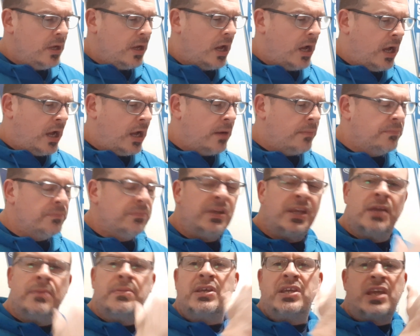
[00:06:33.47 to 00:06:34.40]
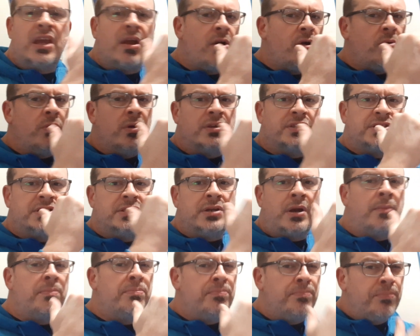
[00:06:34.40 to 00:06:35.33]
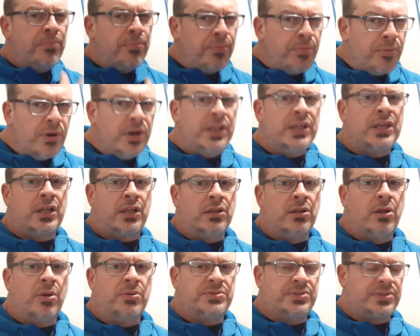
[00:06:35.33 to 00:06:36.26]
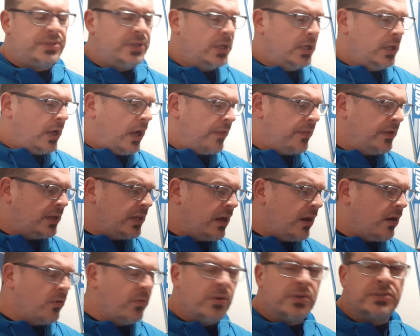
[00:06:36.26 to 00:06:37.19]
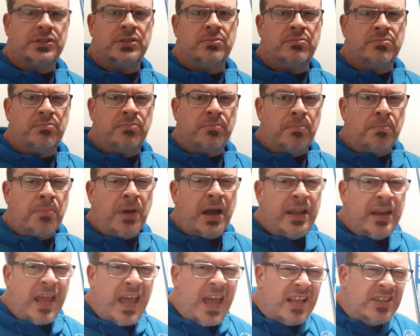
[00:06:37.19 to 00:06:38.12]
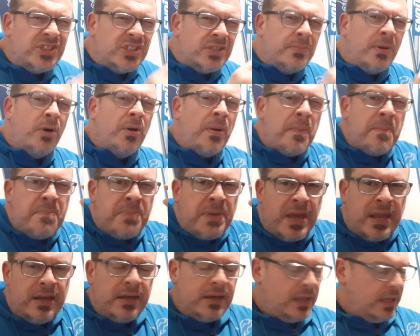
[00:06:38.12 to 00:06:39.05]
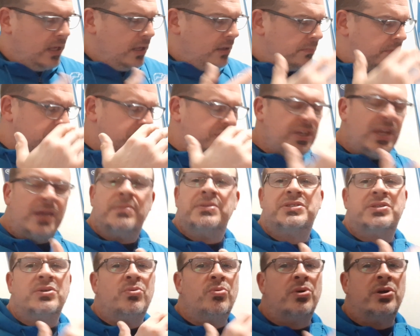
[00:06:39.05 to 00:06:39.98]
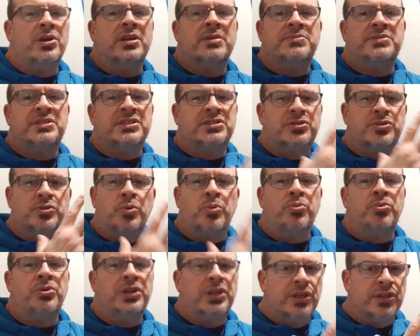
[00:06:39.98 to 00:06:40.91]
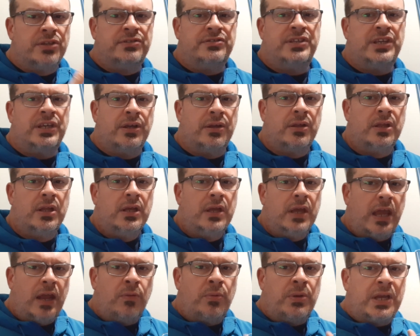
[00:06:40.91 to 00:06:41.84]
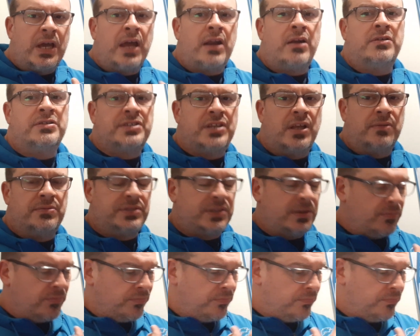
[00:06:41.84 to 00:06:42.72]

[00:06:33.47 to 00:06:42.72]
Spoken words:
Him and Garrett Wilson are pretty close. I think Garrett Wilson might have edged him out a bit, but Jameson Williams is the real deal. And we got ourselves